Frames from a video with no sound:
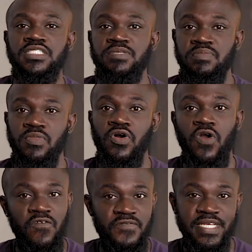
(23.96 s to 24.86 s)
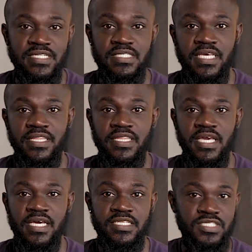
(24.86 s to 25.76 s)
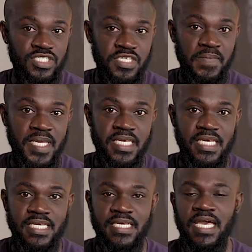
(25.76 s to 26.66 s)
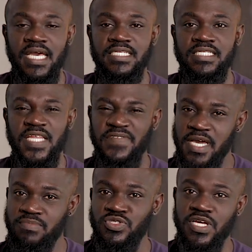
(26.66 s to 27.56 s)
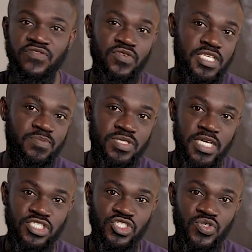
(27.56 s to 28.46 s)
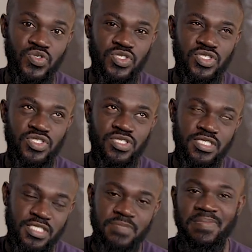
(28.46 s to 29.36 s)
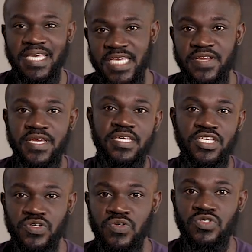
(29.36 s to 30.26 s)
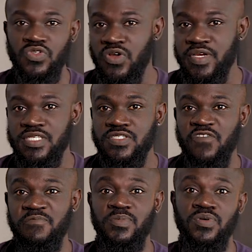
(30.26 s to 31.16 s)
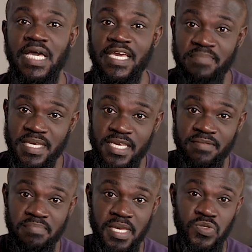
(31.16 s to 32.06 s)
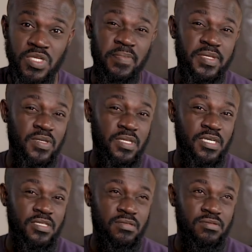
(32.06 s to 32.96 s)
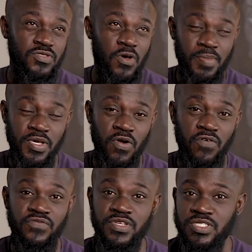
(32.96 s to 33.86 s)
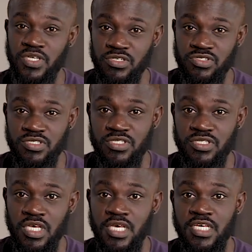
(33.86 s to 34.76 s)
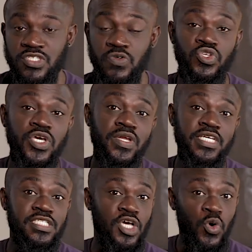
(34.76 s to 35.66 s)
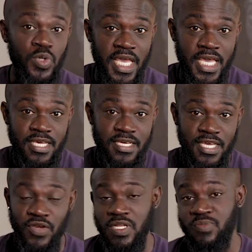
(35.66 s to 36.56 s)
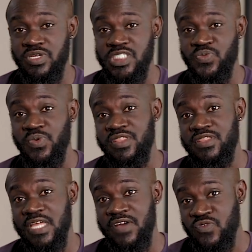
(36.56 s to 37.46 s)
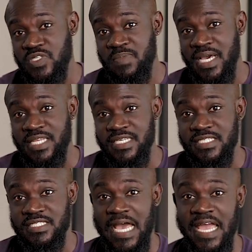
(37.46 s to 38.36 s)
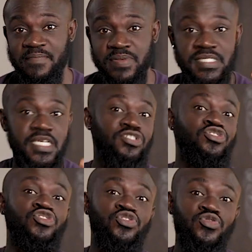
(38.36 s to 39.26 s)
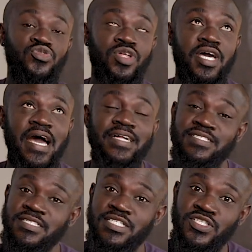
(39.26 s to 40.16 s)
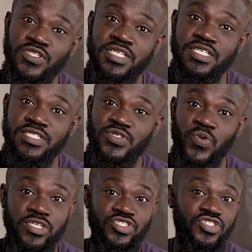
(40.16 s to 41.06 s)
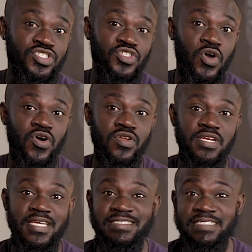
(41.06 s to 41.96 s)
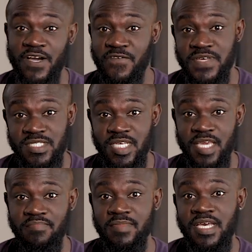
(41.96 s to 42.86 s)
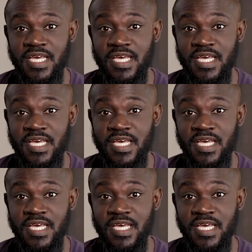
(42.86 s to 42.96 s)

to be more confident in their decision-making and living up to their fullest potentials just by hearing, you know, stories of people like me based on a particular topic of discussion. So today on It's Okay, in collaboration with Afro Smileys, I present to you the answers to these questions on self-esteem.